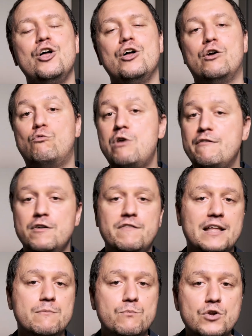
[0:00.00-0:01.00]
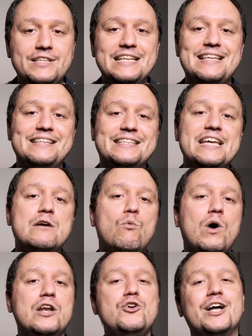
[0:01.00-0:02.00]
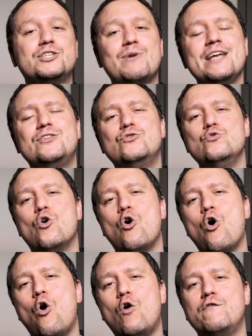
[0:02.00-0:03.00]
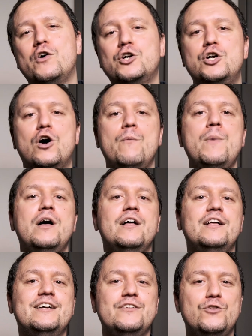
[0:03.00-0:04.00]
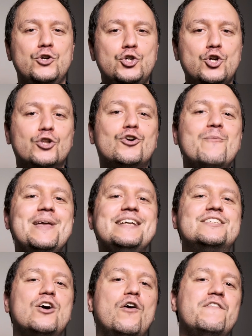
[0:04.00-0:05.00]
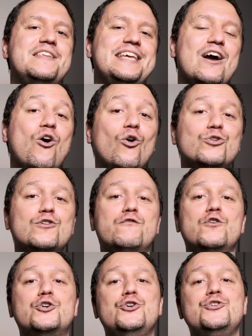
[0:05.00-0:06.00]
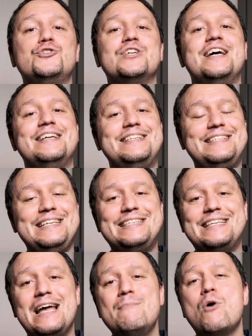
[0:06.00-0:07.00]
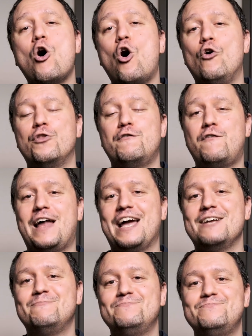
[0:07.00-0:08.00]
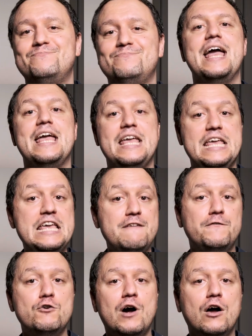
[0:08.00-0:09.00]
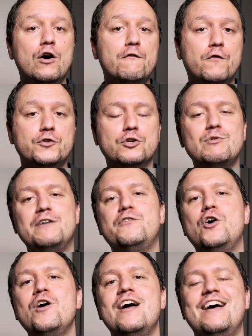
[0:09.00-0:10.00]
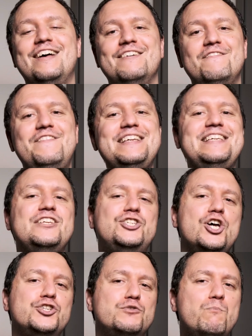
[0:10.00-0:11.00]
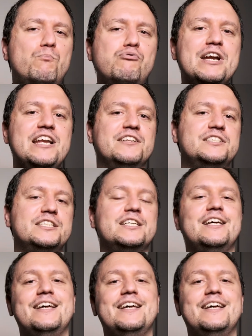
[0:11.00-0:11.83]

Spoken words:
rather than multitasking while you are trying to overcome the shortcomings of the autofocus system on the fly. If you are a photographer, this is just brilliant.